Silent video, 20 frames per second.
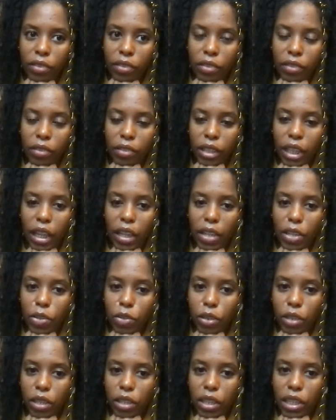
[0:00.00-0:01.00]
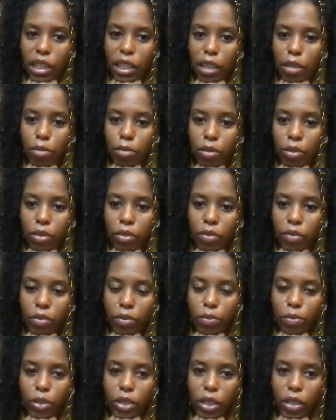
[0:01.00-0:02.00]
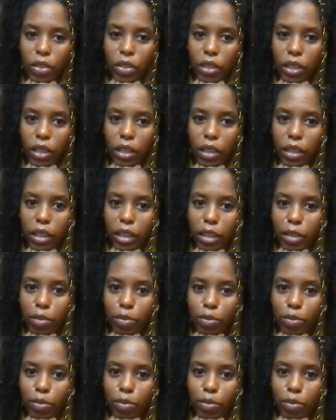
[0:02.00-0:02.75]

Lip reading: That is really terrible. I'm so sorry.